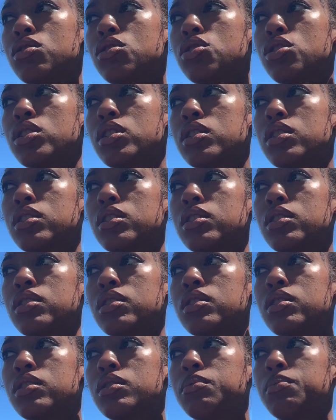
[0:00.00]
just
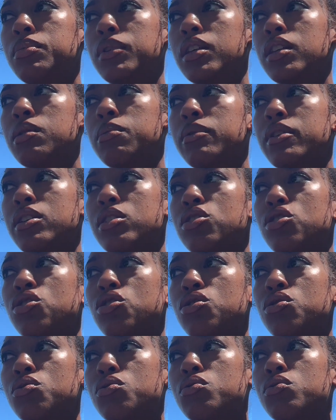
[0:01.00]
be the best
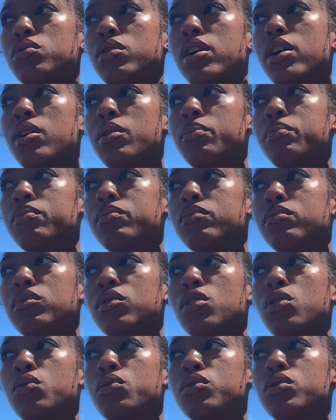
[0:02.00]
you. Help
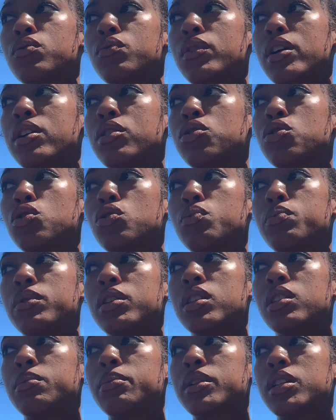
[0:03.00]
those around you be
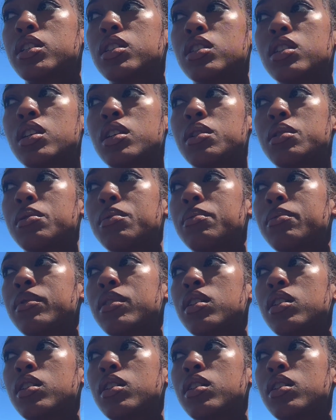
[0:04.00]
the best them.